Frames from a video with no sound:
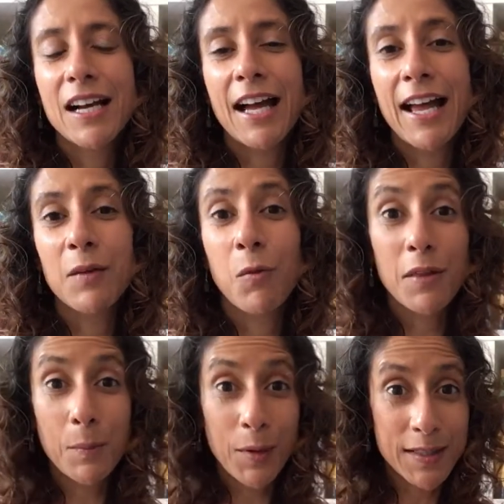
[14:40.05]
And what are
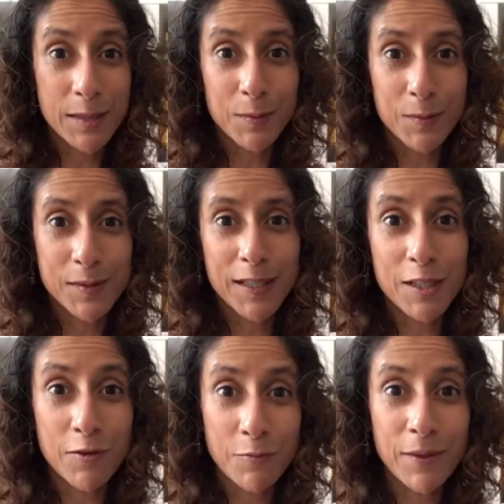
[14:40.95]
the principles that
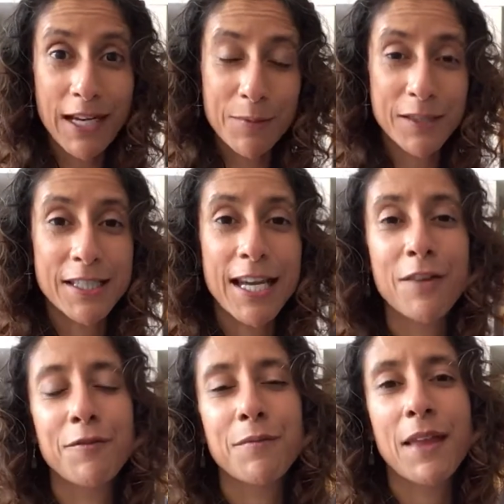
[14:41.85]
you've been able to take
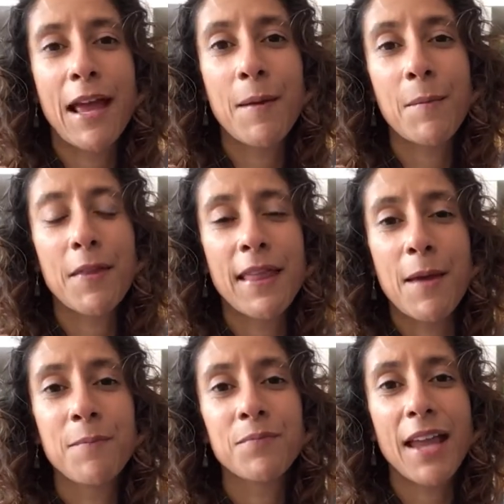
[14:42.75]
from
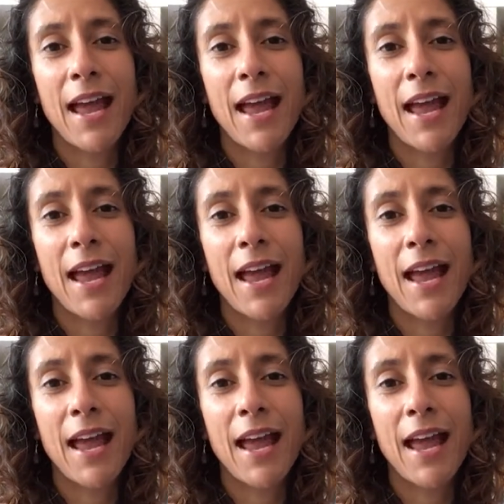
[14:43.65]
them?